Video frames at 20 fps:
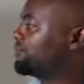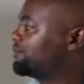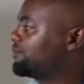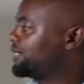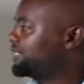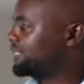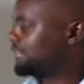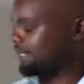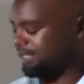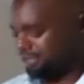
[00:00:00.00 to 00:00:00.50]

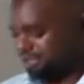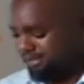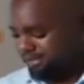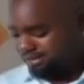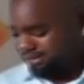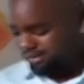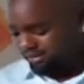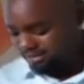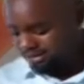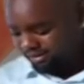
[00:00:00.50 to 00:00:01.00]
information.
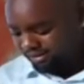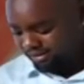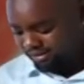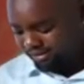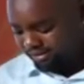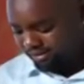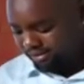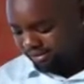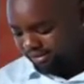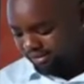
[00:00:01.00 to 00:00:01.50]

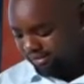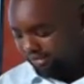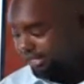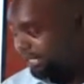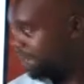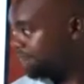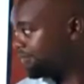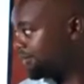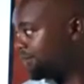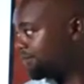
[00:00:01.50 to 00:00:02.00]

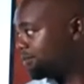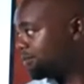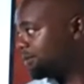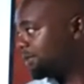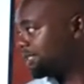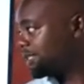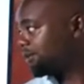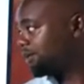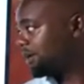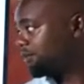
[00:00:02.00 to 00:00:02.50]
The given
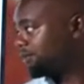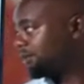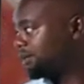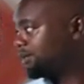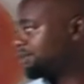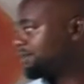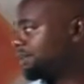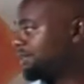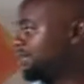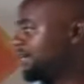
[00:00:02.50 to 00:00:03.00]
information we have
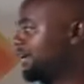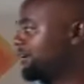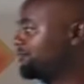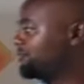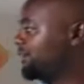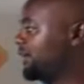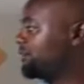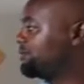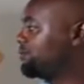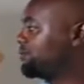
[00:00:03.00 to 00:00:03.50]
given
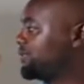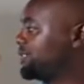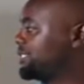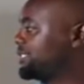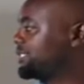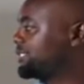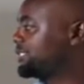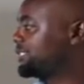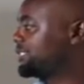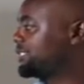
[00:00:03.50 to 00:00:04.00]
A5, which
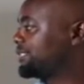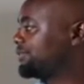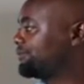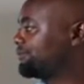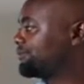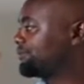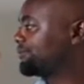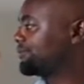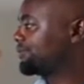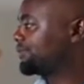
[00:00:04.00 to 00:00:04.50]
is
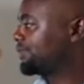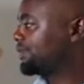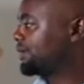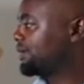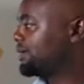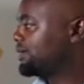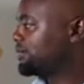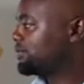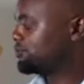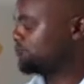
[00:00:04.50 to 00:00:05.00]

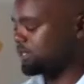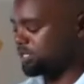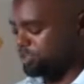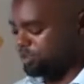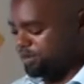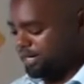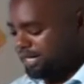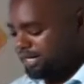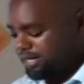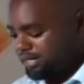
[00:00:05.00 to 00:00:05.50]

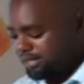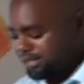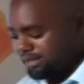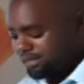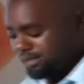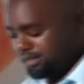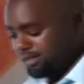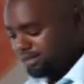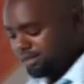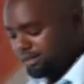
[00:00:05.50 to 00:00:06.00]
21,
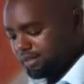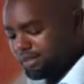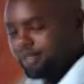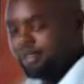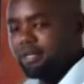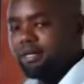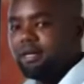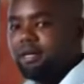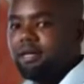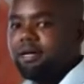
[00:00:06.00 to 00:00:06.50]

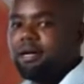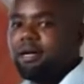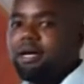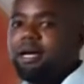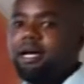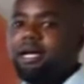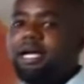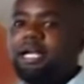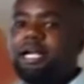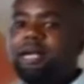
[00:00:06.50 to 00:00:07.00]

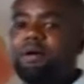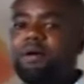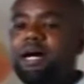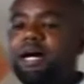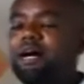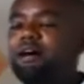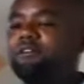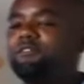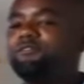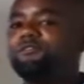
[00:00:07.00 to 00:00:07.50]
and we
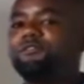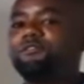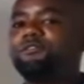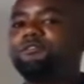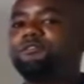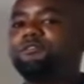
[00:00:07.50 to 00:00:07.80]
have